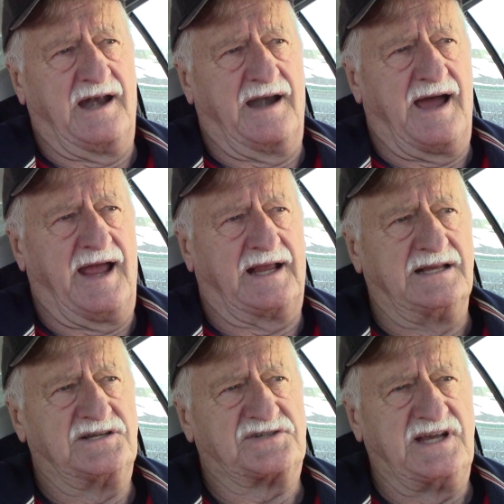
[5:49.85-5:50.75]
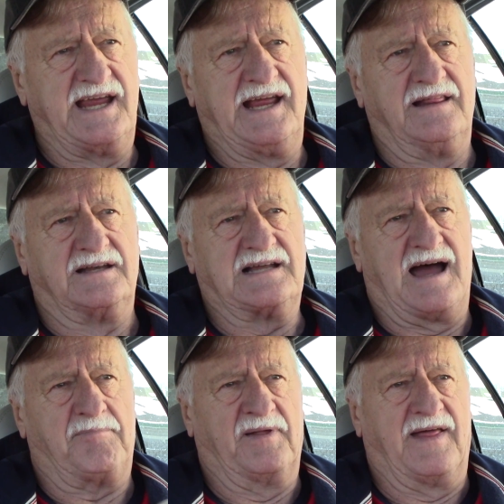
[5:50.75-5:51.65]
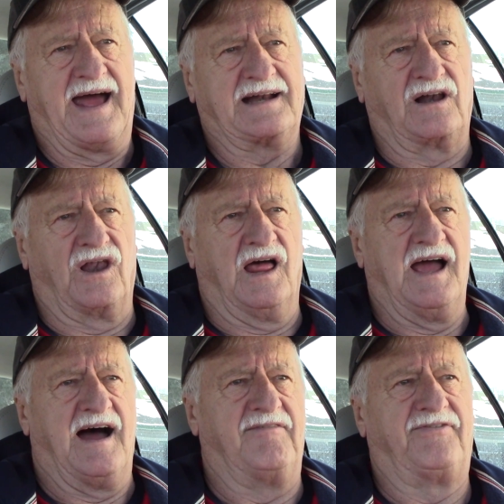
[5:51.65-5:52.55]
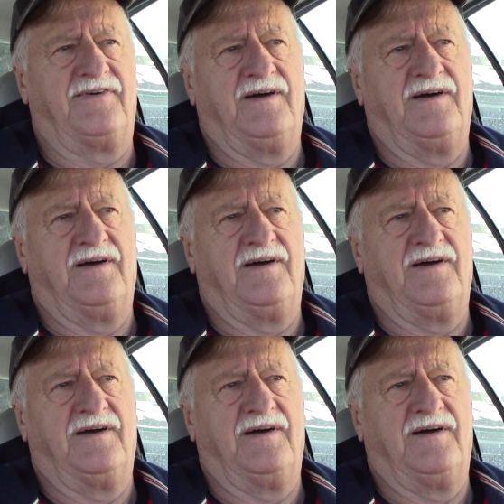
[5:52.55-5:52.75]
and I can see the top of that cliff,